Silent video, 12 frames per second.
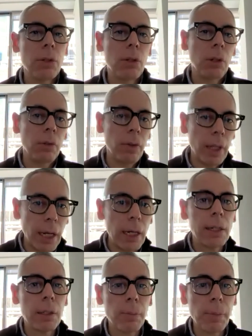of the
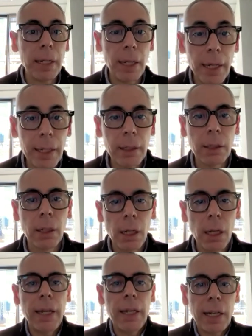artist might like,
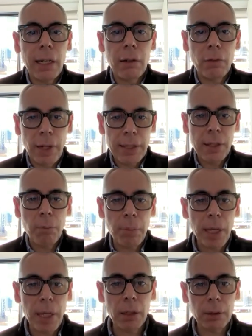and it kind of lets them
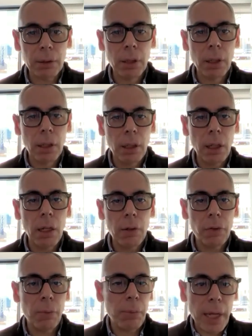build
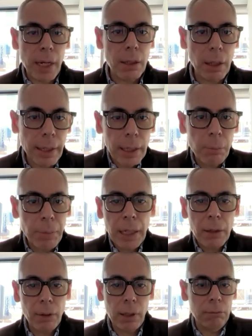from there. And it can be
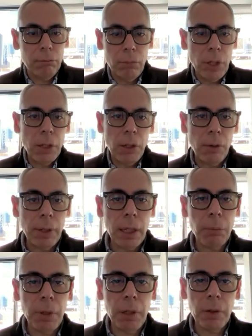anything, it can
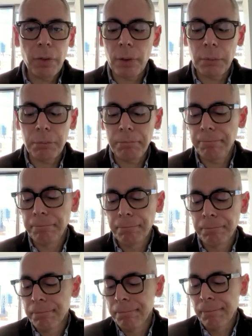be from,
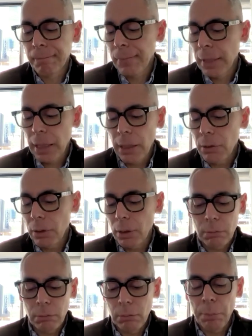I don't
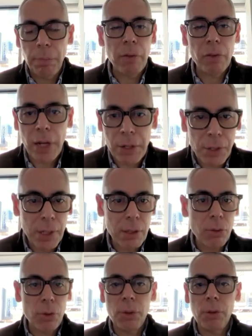know,
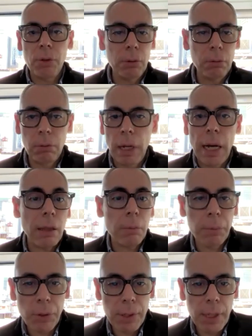beverages to other
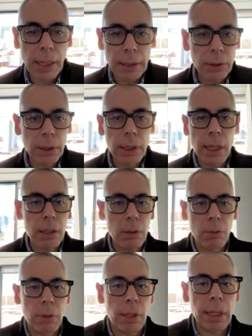music entities,
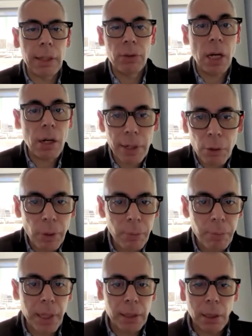guitar
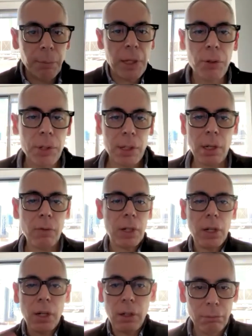equipment. I mean, you just never
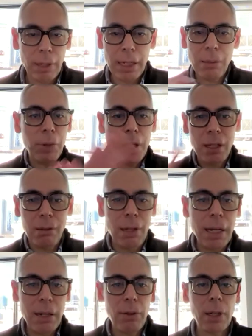know. It can be
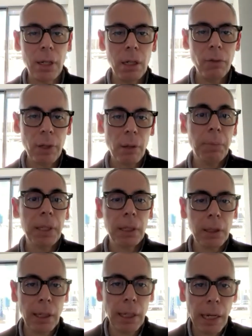anything and everything, but it
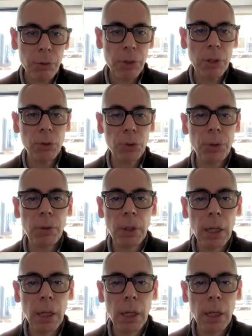allows you to